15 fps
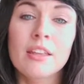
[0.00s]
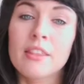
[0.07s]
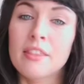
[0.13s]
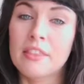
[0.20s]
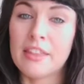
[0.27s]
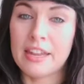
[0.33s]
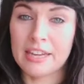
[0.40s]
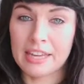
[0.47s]

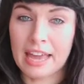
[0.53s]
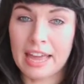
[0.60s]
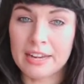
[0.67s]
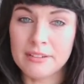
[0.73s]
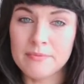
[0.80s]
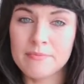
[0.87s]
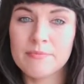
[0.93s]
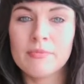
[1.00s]
Then
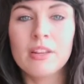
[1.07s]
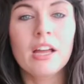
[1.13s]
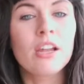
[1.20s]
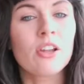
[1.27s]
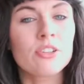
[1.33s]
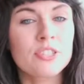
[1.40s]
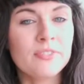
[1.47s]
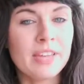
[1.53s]
again, a
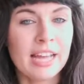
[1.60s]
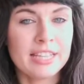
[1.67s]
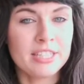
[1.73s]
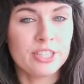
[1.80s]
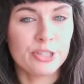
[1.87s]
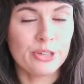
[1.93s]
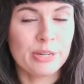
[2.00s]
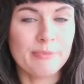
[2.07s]
lot of
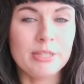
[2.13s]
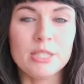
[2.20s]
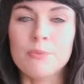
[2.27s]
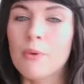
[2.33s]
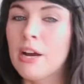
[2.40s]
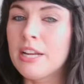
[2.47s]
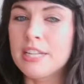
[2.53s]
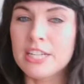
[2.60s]
cancer treatments
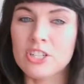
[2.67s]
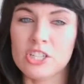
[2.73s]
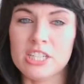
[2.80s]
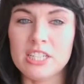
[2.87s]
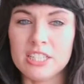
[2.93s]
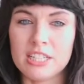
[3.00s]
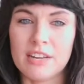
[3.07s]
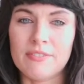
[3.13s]
were initially
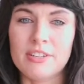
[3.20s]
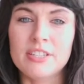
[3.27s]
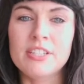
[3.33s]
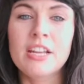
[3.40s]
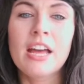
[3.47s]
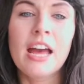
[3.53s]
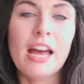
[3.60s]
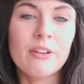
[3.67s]
discovered
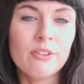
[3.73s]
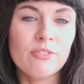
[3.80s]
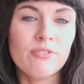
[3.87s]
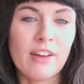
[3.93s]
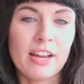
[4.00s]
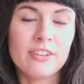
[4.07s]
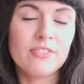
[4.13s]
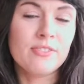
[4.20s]
and
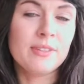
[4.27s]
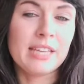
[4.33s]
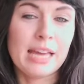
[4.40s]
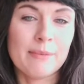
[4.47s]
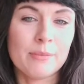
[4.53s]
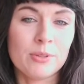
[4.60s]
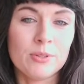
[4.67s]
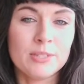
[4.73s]
refined from the
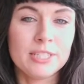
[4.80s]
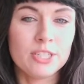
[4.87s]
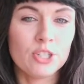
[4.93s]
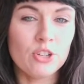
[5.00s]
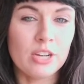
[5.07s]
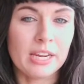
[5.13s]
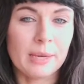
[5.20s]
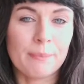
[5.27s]
chemicals in
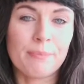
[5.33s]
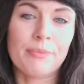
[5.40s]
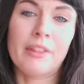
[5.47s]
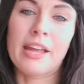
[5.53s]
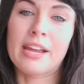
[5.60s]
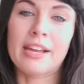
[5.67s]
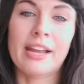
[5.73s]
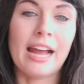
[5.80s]
tree,
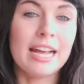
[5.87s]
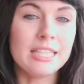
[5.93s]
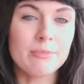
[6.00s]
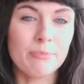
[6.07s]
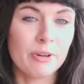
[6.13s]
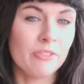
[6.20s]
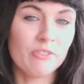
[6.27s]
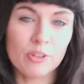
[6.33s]
like
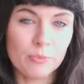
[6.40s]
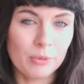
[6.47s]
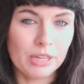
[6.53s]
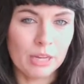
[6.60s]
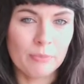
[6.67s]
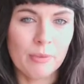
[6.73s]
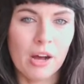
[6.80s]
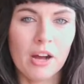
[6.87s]
aspirin from
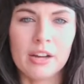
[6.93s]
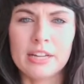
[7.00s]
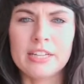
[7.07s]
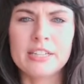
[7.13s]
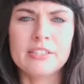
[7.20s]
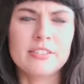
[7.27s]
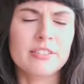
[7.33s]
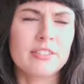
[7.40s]
willow bark,
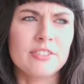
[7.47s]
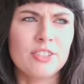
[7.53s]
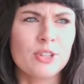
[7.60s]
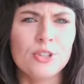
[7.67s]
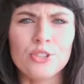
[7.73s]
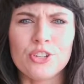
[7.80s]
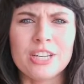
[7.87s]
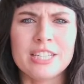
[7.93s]
and
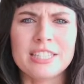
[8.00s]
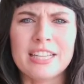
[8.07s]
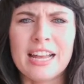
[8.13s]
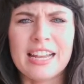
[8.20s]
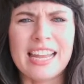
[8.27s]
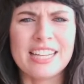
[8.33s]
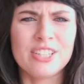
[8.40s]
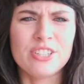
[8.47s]
yew trees
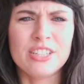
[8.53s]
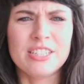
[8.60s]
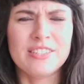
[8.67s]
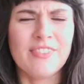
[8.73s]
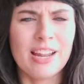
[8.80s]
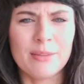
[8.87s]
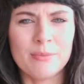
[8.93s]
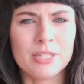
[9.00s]
led to the
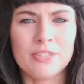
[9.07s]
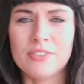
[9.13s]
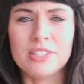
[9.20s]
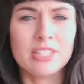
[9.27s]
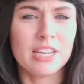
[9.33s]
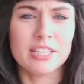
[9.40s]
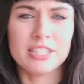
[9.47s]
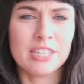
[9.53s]
development of a
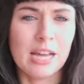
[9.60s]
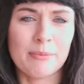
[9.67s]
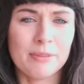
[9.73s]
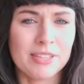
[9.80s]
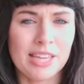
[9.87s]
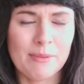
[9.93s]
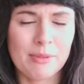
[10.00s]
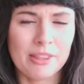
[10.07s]
certain type of
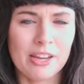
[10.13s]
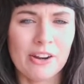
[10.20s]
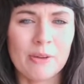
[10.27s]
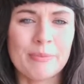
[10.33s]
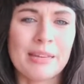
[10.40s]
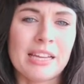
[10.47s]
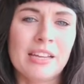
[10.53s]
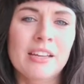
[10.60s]
chemotherapy.